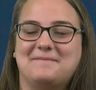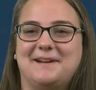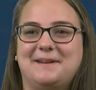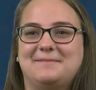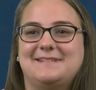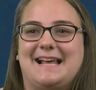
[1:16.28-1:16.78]
My
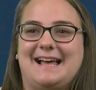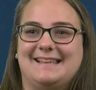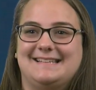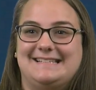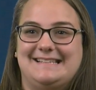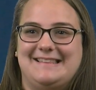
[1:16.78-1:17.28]
name is
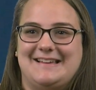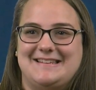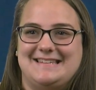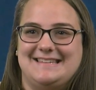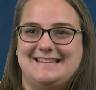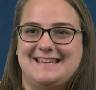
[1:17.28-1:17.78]
Allison
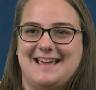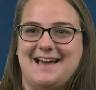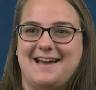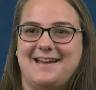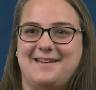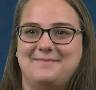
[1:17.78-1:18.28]
Lundy.
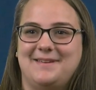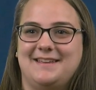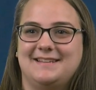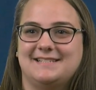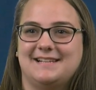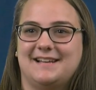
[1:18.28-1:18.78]
I'm
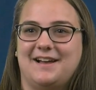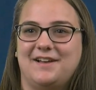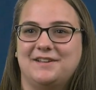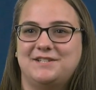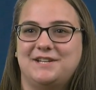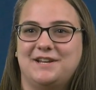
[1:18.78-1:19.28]
a
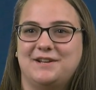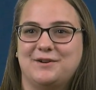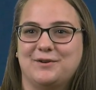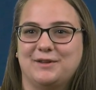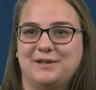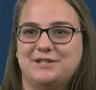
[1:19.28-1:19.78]
psychology and
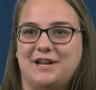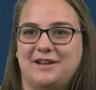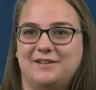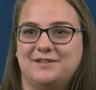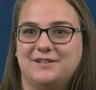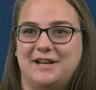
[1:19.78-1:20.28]
early
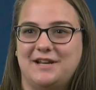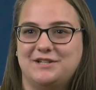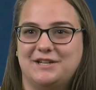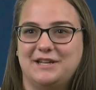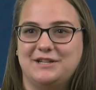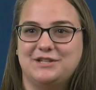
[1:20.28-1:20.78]
childhood
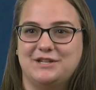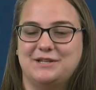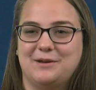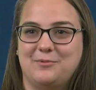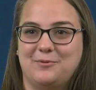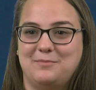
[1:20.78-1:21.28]
education
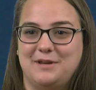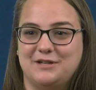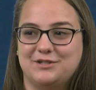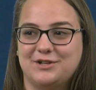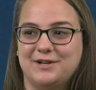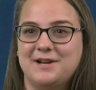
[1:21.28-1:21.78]
double
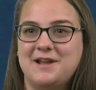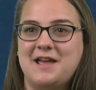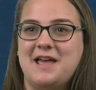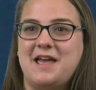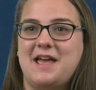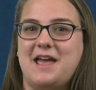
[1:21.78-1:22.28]
major,
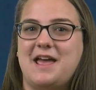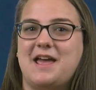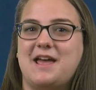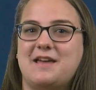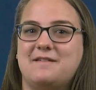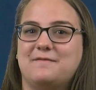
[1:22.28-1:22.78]

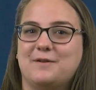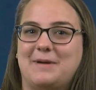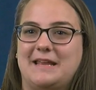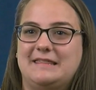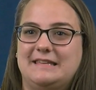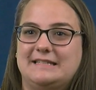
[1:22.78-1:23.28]
and for
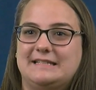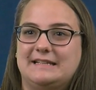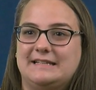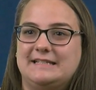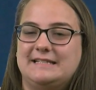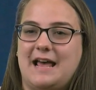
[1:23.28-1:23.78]
my
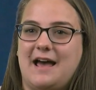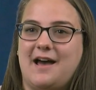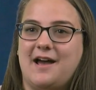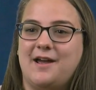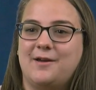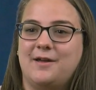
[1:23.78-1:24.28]
thesis,
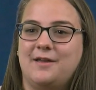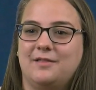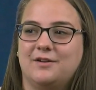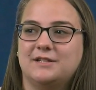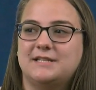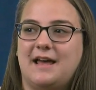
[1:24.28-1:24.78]
I
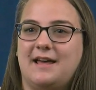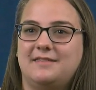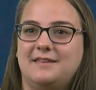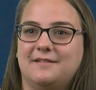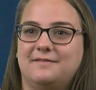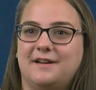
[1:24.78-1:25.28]
looked at
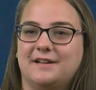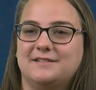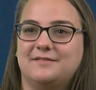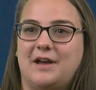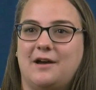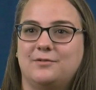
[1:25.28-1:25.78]
the effect
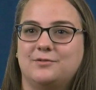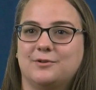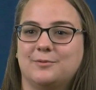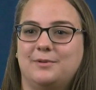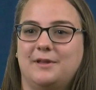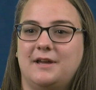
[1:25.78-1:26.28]
of
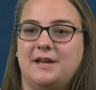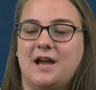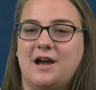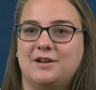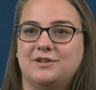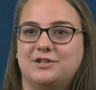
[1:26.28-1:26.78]
outdoor play
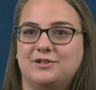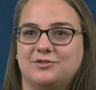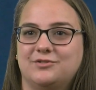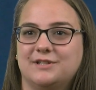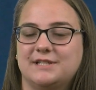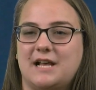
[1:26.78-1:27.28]
on
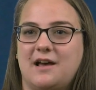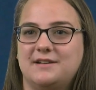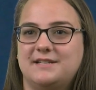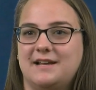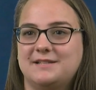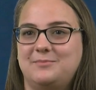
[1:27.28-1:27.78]
children's on
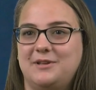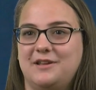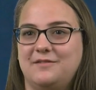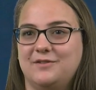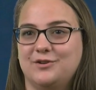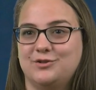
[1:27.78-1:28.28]
task
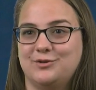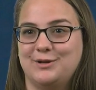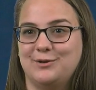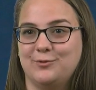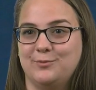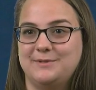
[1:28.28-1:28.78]
behavior during
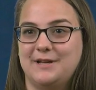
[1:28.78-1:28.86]
group